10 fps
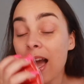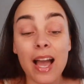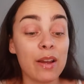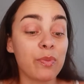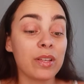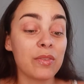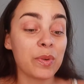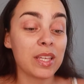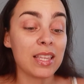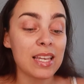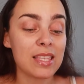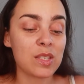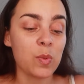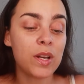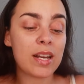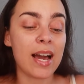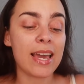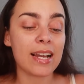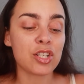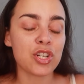I really, really like this one. I
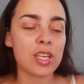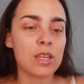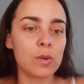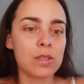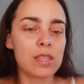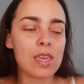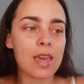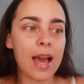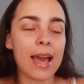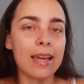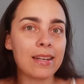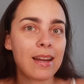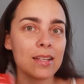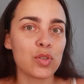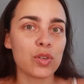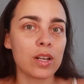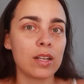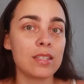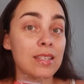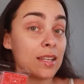actually used the, I had an
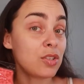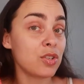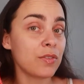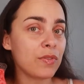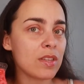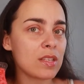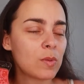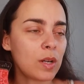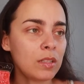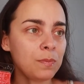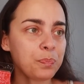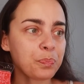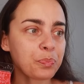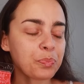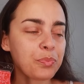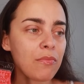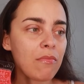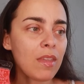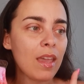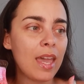extra tester for this one
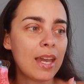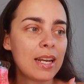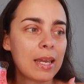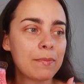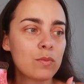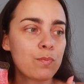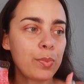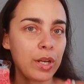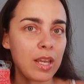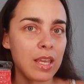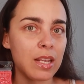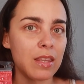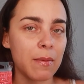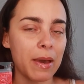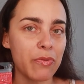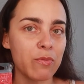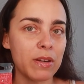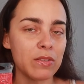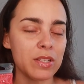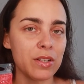and I put it in the bathroom
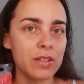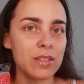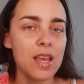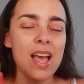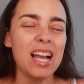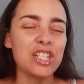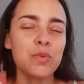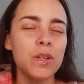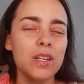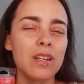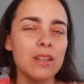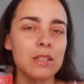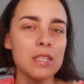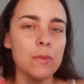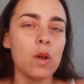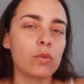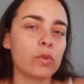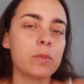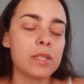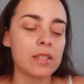downstairs. I just wanted it in a small
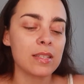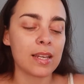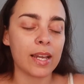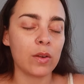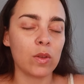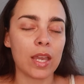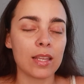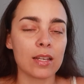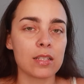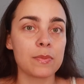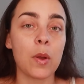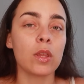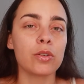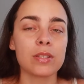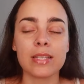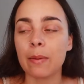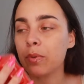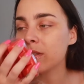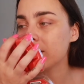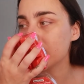room since like I only had like a small little
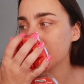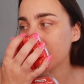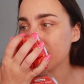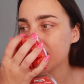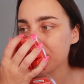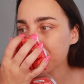sample size.